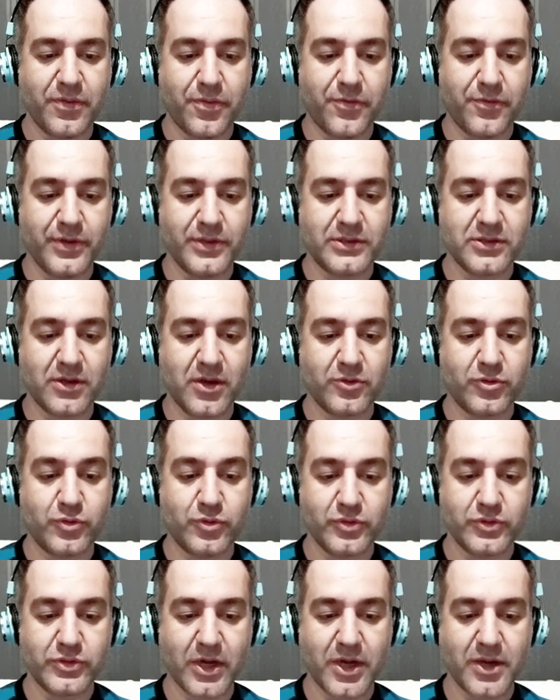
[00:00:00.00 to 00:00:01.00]

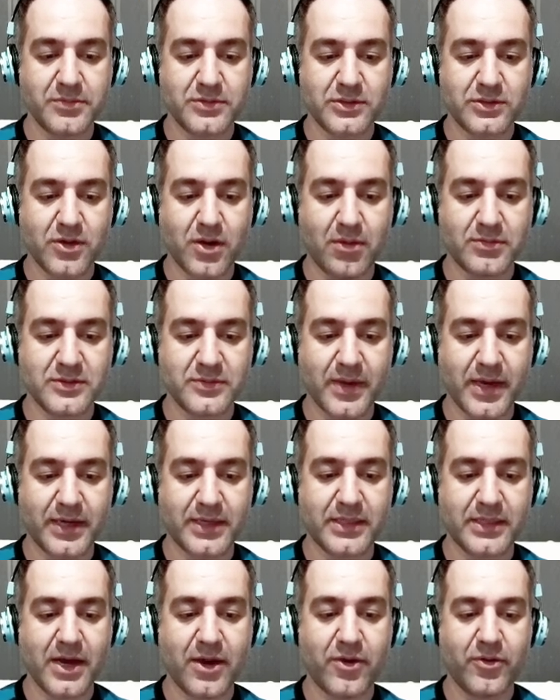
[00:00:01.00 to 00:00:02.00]
2 times, comes
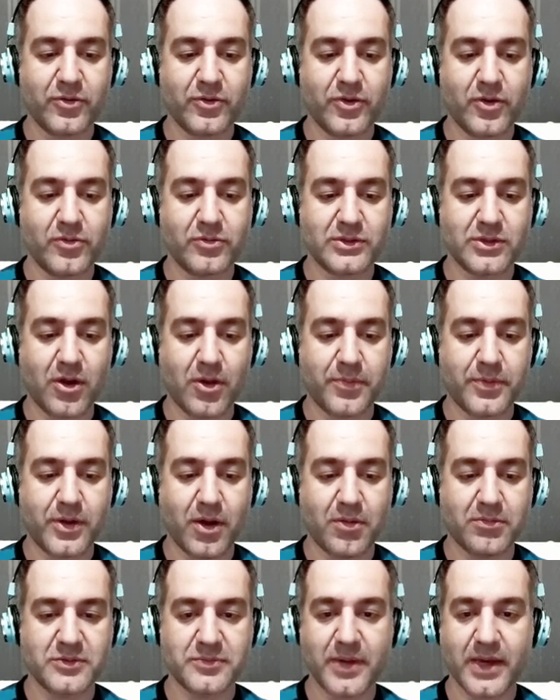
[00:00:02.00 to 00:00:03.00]
back down, goes up,
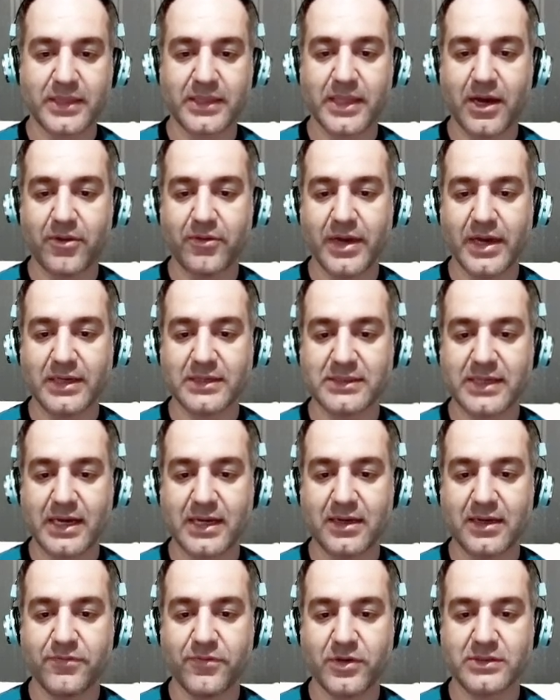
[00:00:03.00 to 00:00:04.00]
comes back down,
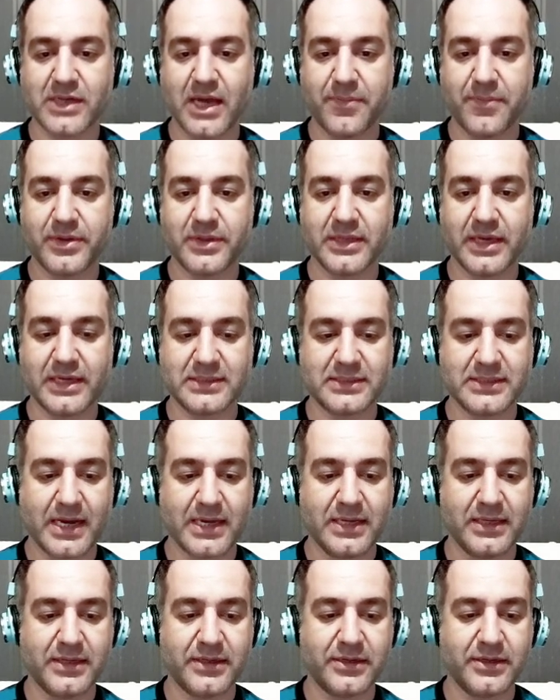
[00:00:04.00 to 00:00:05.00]
exactly what happened
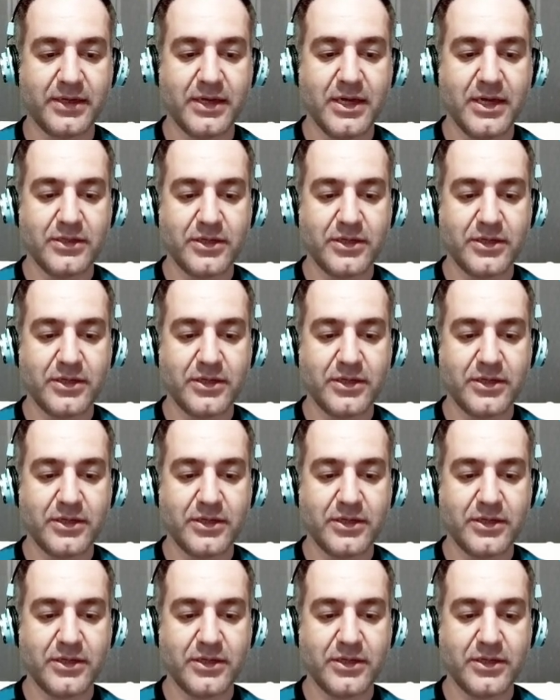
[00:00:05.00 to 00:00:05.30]
exactly here.